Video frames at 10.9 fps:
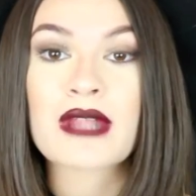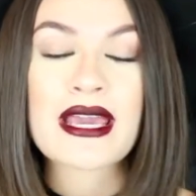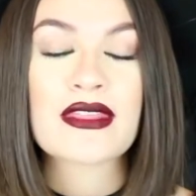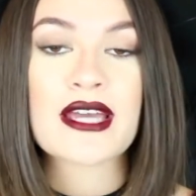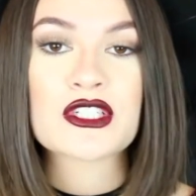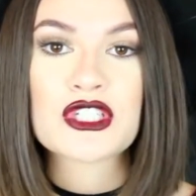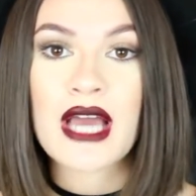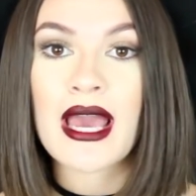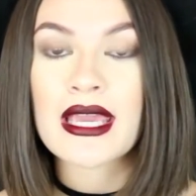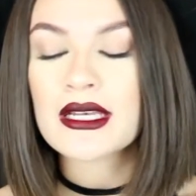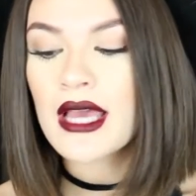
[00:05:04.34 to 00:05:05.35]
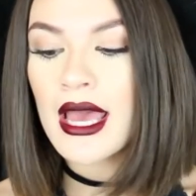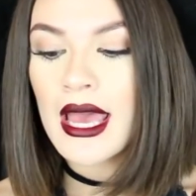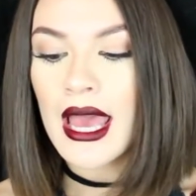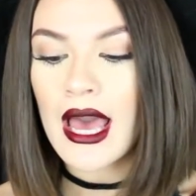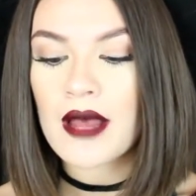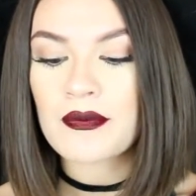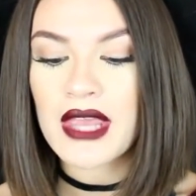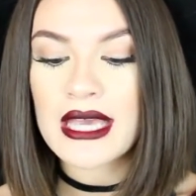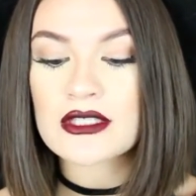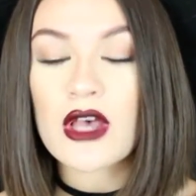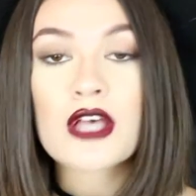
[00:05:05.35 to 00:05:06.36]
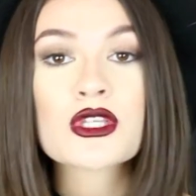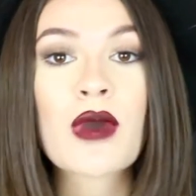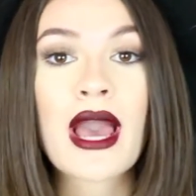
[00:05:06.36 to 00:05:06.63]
like that shine. And also,